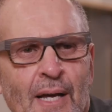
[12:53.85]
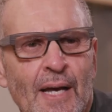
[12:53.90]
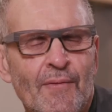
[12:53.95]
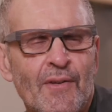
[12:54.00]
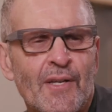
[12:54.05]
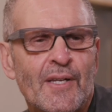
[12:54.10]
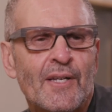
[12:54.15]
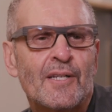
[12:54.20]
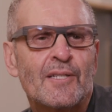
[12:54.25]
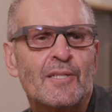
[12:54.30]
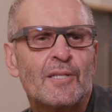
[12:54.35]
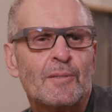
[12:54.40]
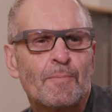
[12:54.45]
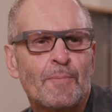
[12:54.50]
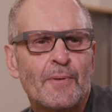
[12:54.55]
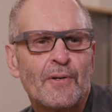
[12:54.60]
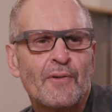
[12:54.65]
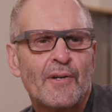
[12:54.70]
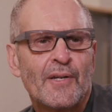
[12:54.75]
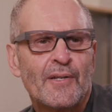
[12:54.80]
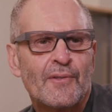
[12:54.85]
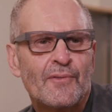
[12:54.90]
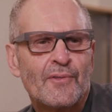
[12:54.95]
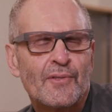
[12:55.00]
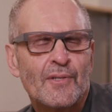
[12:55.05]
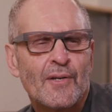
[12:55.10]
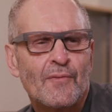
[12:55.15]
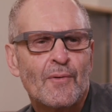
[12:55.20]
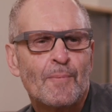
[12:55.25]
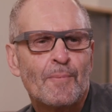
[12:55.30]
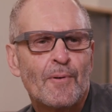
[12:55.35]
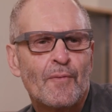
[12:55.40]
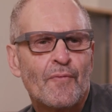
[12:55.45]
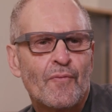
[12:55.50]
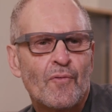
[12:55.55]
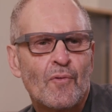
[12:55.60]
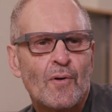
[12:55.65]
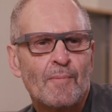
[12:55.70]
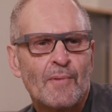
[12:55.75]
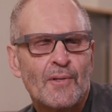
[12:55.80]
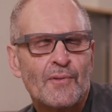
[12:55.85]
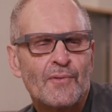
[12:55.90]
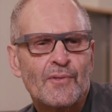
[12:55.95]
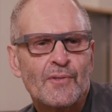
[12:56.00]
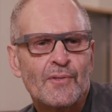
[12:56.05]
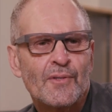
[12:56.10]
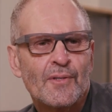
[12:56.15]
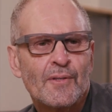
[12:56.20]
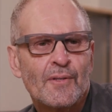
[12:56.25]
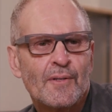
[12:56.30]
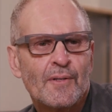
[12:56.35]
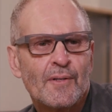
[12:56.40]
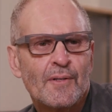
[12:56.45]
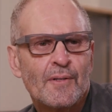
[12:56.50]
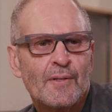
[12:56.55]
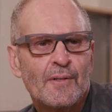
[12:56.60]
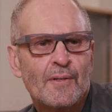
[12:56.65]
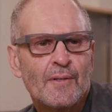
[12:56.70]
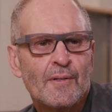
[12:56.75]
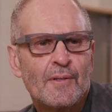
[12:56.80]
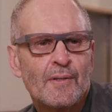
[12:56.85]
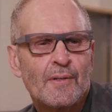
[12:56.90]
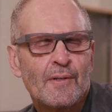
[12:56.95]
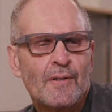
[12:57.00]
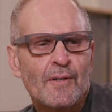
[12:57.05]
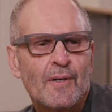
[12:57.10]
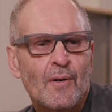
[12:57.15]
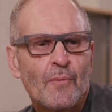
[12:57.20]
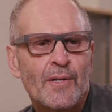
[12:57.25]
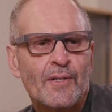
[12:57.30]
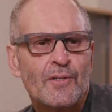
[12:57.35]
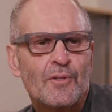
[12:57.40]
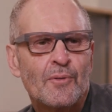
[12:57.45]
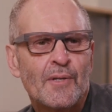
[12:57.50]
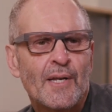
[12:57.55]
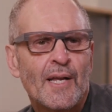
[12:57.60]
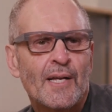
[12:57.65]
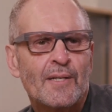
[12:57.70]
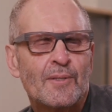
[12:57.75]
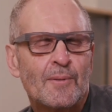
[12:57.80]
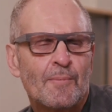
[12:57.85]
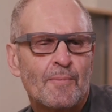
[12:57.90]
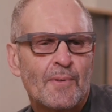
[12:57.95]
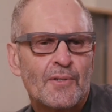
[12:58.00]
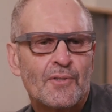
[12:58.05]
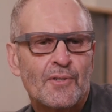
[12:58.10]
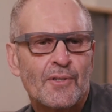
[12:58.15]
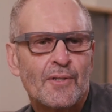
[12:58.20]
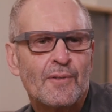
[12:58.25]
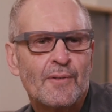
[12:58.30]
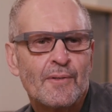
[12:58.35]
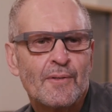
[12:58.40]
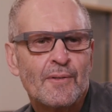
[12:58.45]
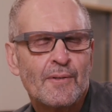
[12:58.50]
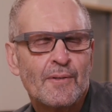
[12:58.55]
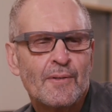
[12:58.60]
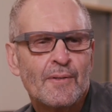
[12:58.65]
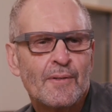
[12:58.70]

Having an experience of a performance, going to an exhibition